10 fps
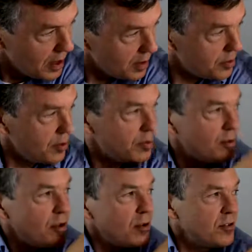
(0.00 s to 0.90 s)
Yeah.
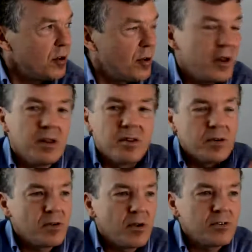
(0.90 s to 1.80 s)
There's
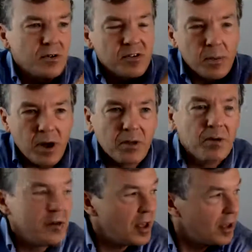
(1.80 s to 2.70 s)
also some
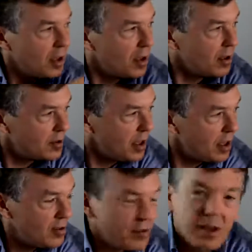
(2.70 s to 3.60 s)
other
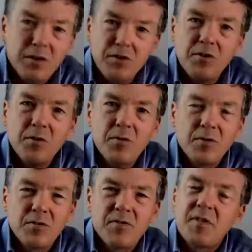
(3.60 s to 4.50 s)
days, like in June.
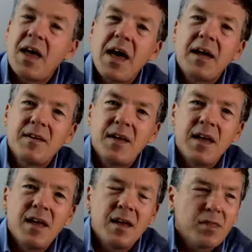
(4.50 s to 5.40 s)
There's Flag
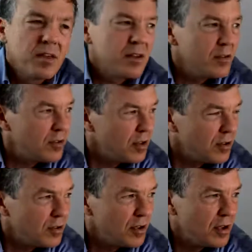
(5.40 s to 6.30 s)
Day. I think is
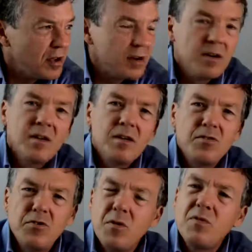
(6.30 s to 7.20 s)

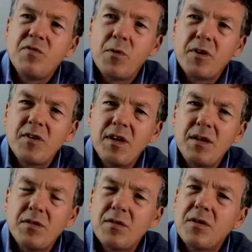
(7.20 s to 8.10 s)
June
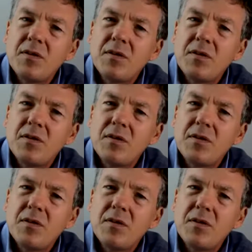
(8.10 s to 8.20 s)
14th.